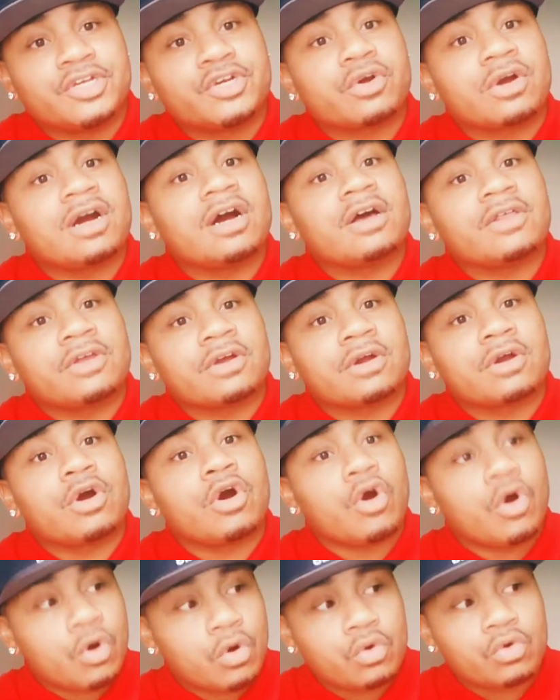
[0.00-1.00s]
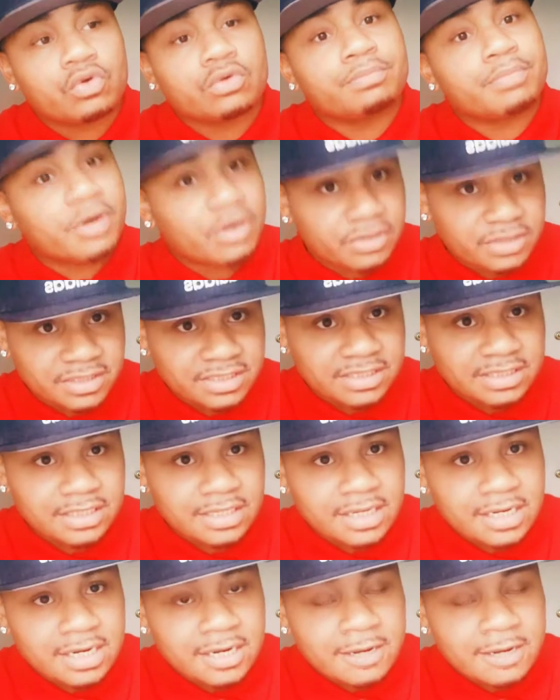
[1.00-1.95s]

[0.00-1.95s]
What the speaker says: your other whole person.